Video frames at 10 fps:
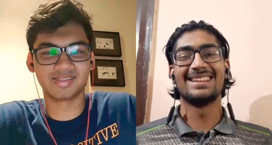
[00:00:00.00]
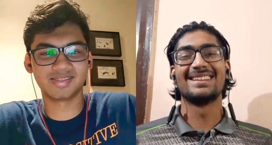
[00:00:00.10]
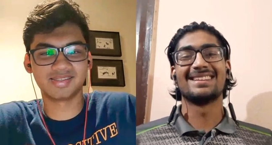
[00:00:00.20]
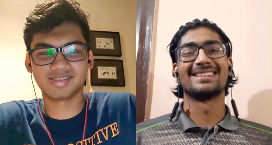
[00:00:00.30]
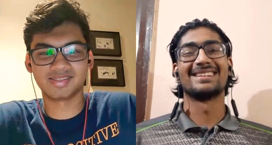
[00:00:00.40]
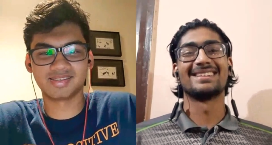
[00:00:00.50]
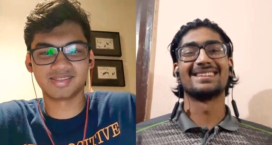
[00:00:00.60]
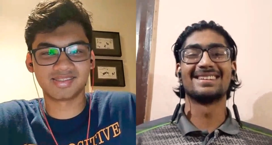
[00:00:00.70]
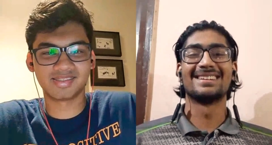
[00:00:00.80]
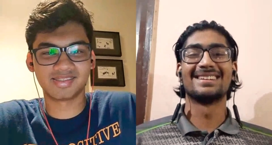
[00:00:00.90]
Speaker 1: yeah.
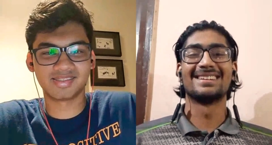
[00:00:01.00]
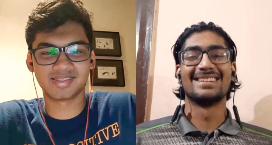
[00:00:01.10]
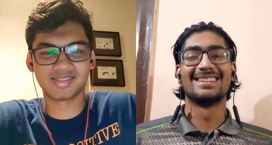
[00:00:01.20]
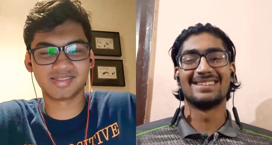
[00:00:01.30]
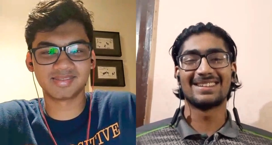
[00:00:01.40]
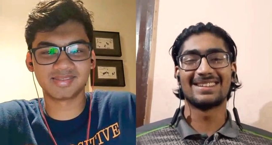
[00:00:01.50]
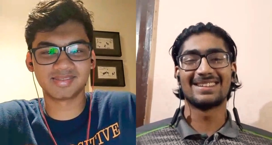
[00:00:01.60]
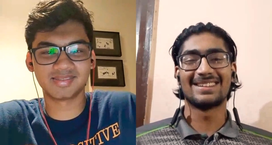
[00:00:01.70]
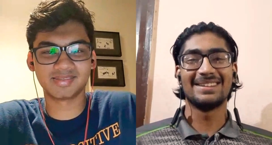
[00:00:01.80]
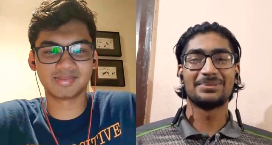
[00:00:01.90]
Okay.
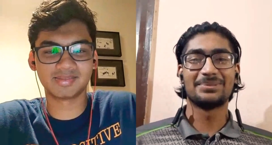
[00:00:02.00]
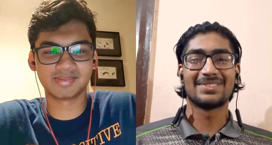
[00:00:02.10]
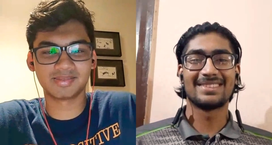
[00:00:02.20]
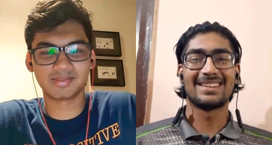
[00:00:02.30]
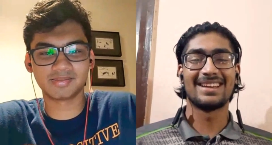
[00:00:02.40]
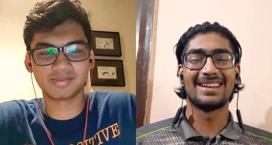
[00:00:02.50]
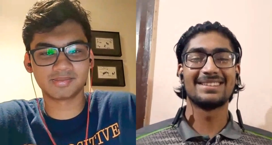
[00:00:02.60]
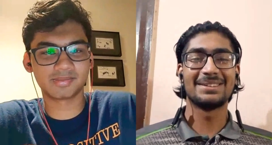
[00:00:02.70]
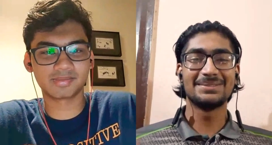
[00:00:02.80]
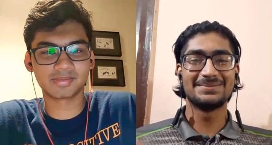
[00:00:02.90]
Thank
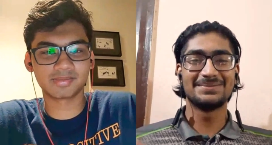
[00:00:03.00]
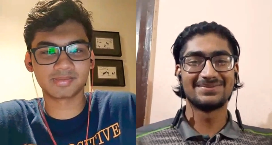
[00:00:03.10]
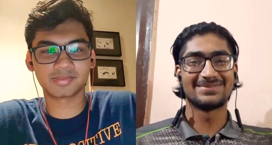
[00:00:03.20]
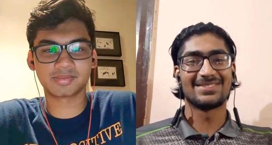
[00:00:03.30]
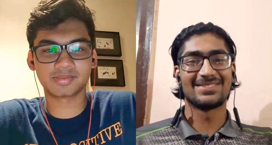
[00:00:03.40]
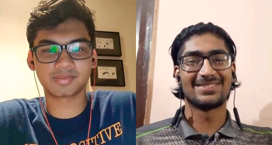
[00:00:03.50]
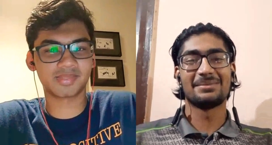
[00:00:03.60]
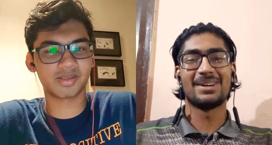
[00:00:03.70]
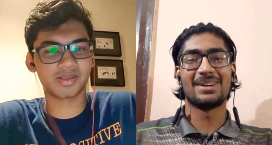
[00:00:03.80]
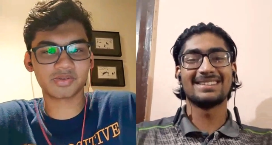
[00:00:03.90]
you. Thank
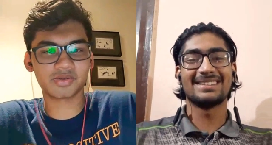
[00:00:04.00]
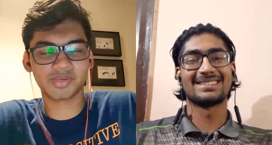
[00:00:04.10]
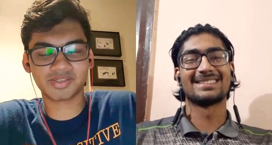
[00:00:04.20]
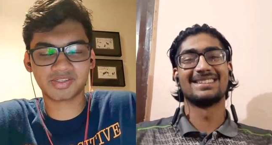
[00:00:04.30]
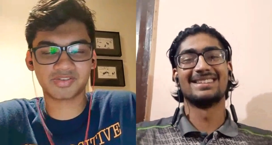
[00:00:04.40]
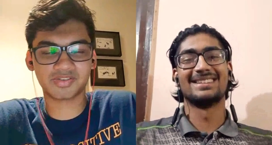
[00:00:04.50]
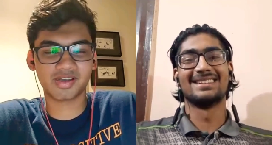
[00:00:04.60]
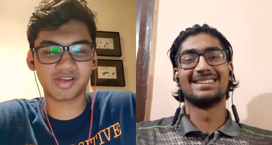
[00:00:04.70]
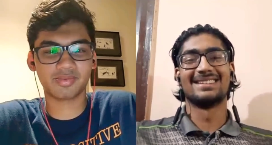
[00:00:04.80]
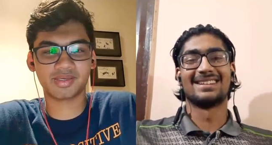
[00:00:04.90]
Bye. you so much for
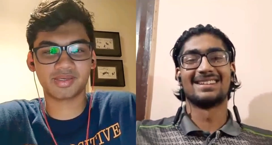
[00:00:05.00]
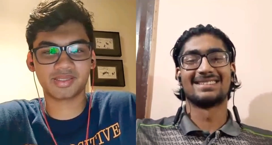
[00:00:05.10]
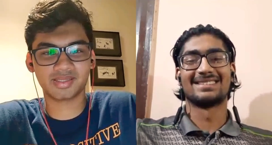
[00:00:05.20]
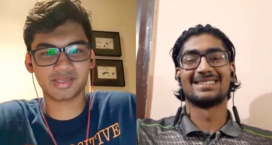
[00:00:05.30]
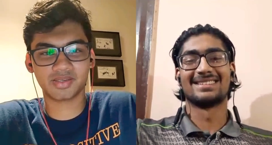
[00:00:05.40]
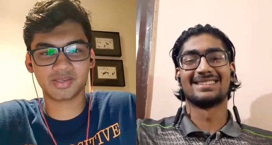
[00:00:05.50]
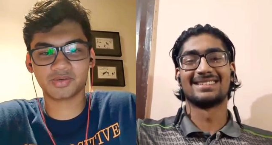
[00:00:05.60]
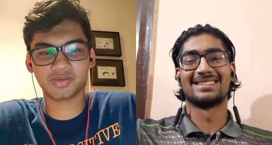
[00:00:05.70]
having me. Thank you.